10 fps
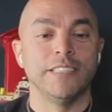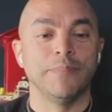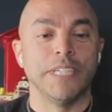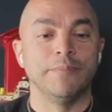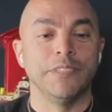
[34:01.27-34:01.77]

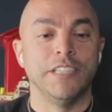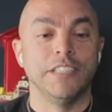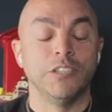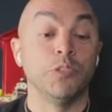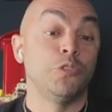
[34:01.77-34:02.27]
sometimes
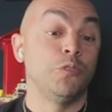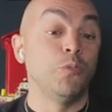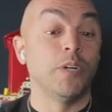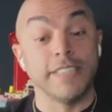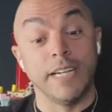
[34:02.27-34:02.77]
does, which you
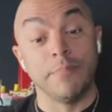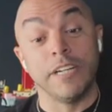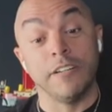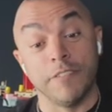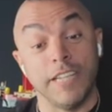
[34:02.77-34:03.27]
don't want to happen
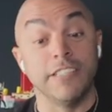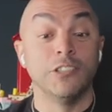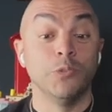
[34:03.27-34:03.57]
in a fire.